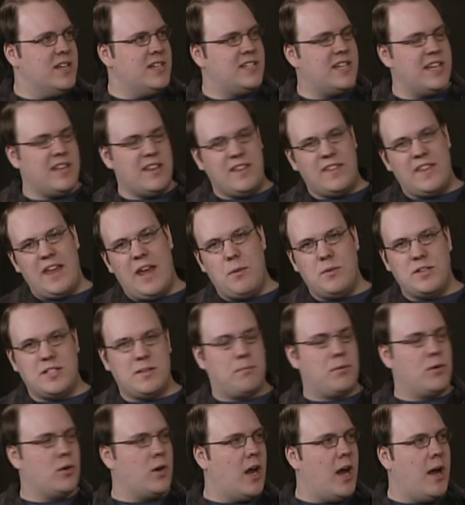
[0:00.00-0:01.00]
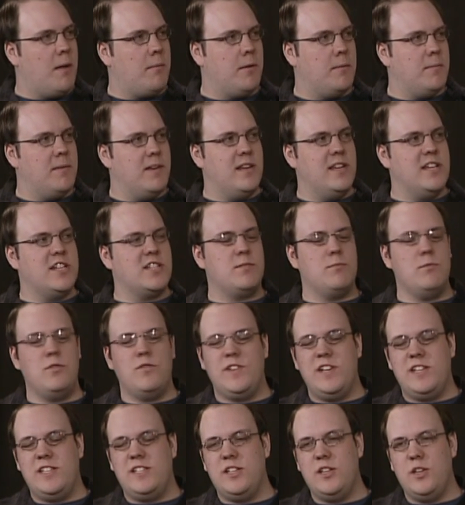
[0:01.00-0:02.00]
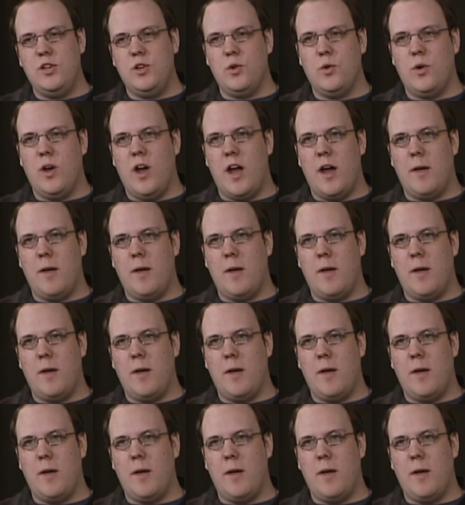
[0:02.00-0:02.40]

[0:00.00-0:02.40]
say that was a problem in this movie, too.